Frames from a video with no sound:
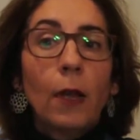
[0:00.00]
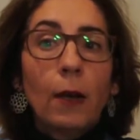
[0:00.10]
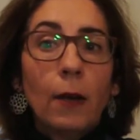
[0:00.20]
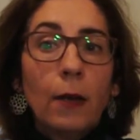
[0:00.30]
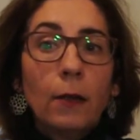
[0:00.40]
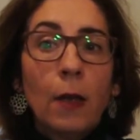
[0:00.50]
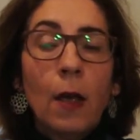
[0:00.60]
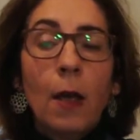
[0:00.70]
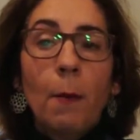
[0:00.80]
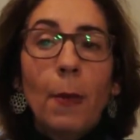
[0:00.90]
techniques
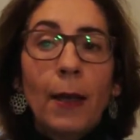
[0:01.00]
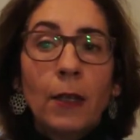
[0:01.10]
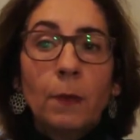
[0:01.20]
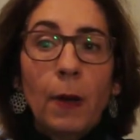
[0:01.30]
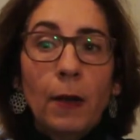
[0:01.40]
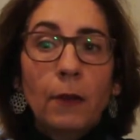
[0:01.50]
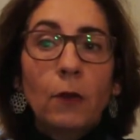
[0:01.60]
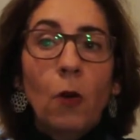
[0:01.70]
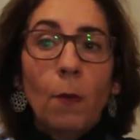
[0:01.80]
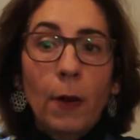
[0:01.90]
by Spanish
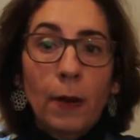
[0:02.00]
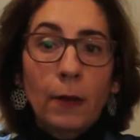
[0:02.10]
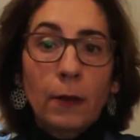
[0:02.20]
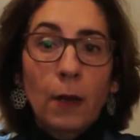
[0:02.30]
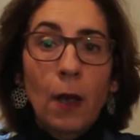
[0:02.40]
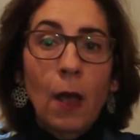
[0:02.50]
companies,